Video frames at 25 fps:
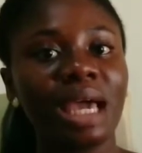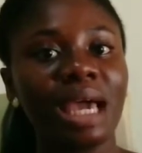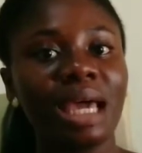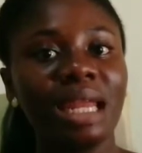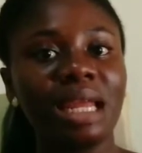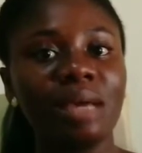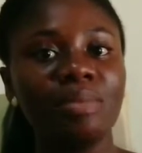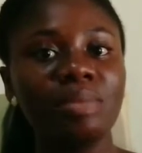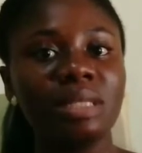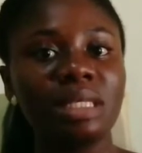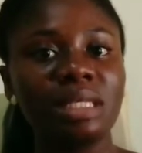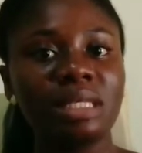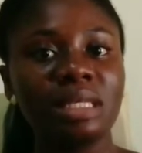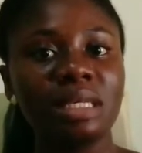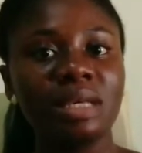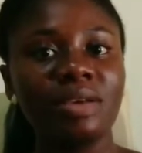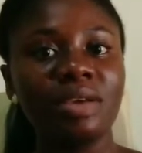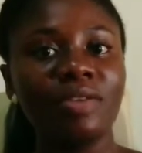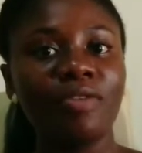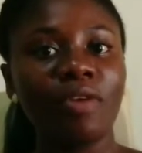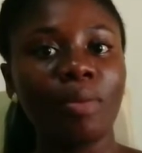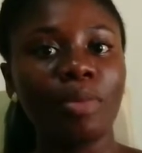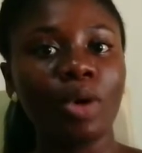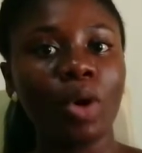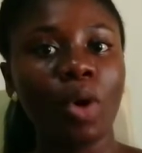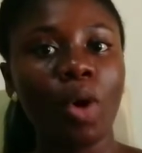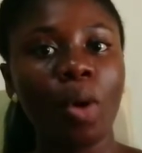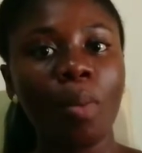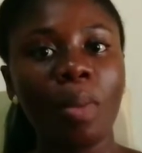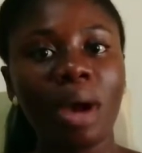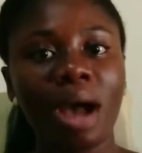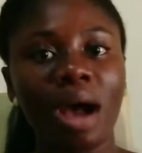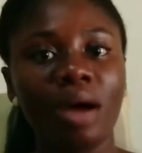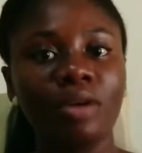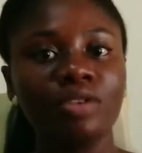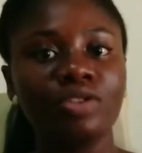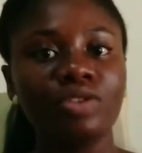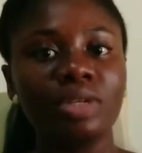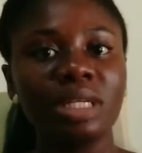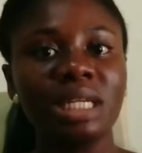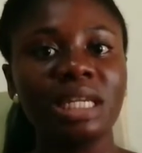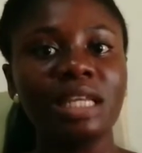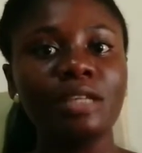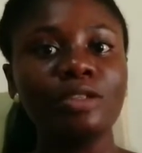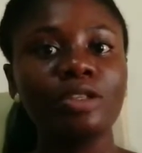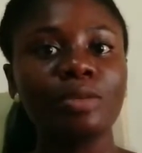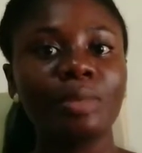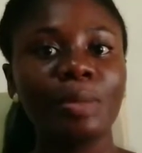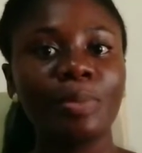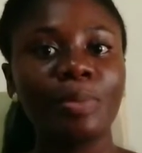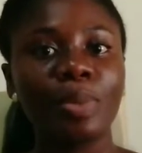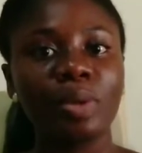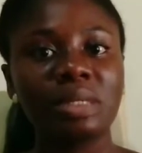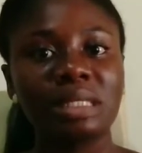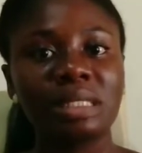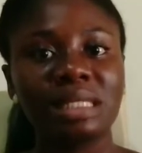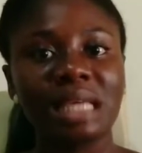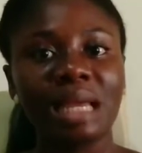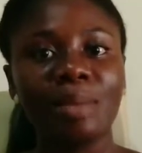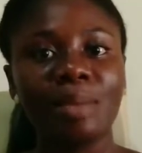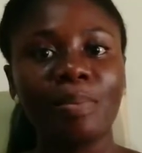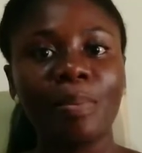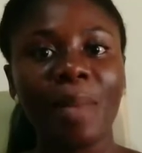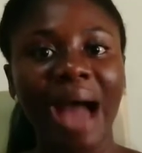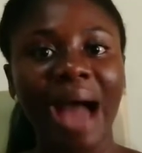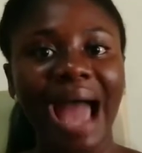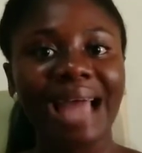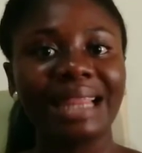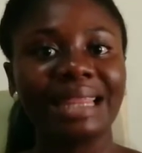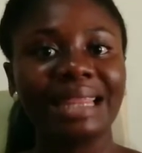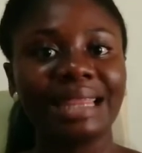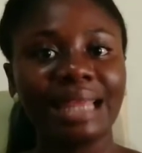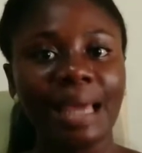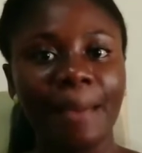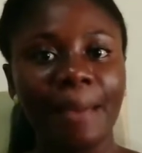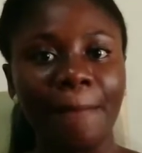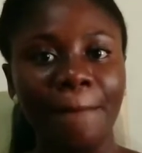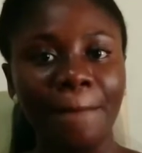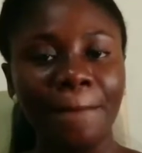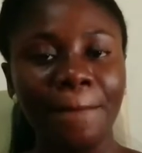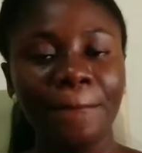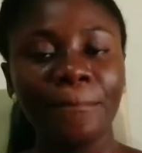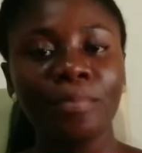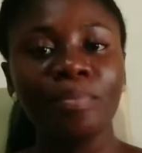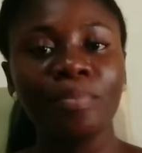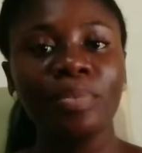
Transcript: NMC from your home country needs to be posted by them.